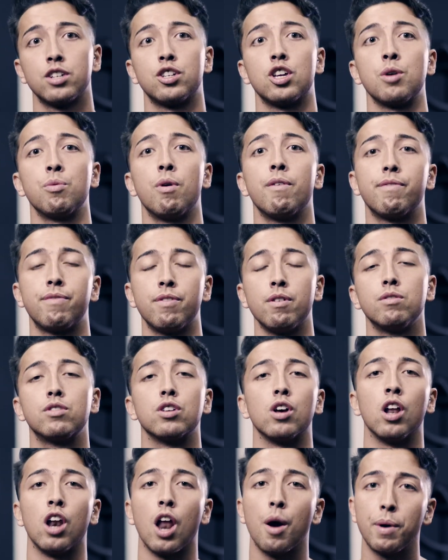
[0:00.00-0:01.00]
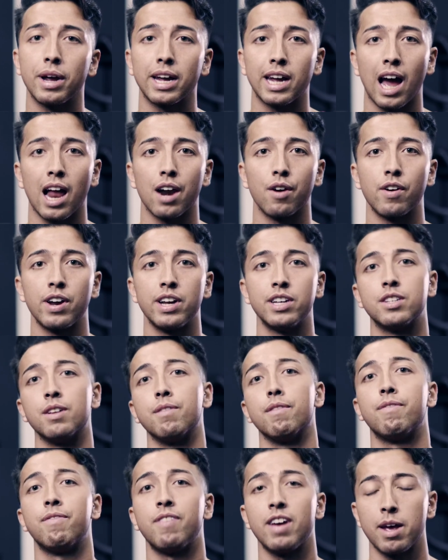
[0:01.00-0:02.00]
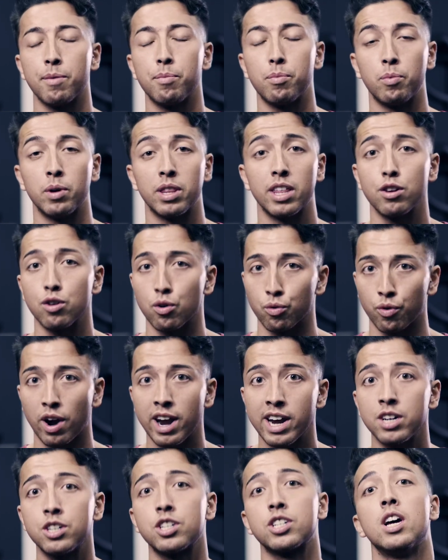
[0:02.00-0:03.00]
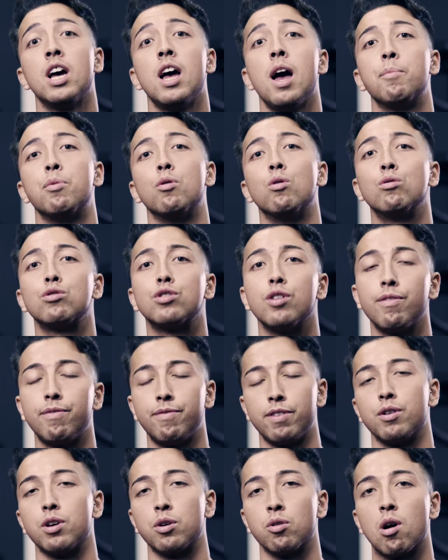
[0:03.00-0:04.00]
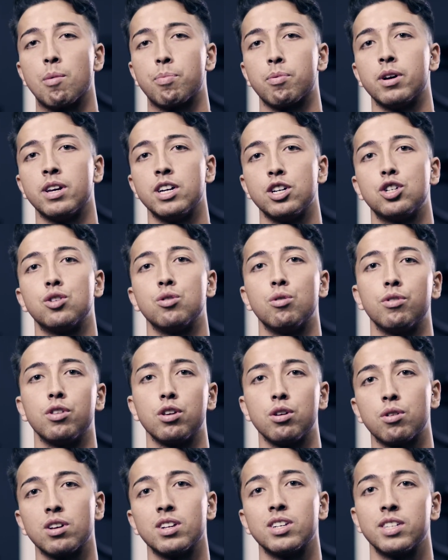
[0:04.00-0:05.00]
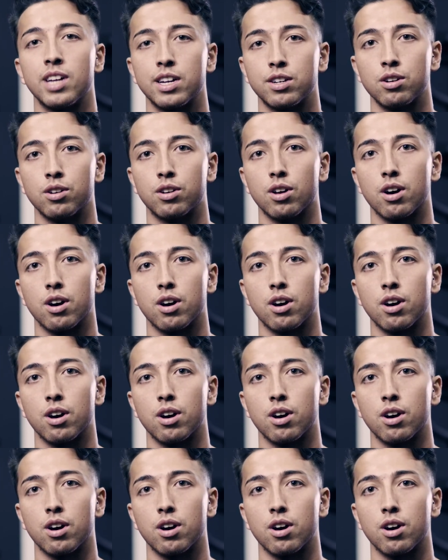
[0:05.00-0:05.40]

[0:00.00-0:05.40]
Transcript: So you want foods that are low in calories, that fit within your range, but also fill you up and ensure that you can stick to your